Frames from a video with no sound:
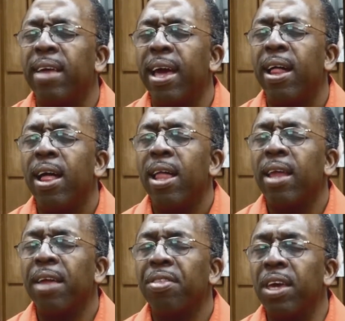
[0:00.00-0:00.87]
that
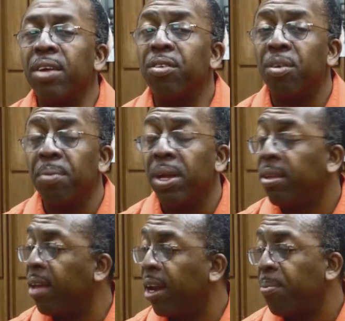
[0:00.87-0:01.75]
like the
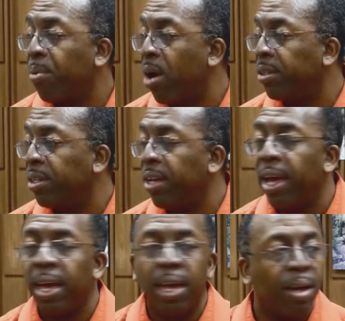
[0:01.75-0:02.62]
instruments that I brought
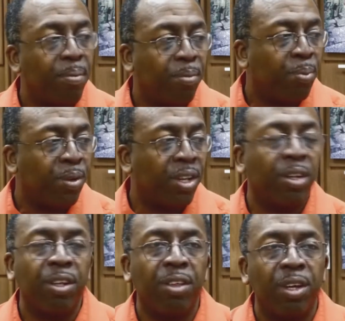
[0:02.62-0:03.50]
today,
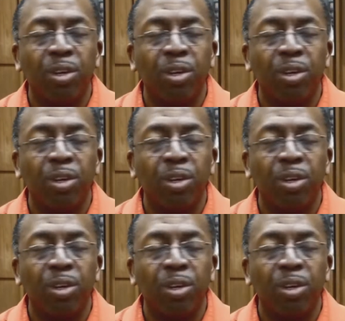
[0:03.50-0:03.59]
particularly the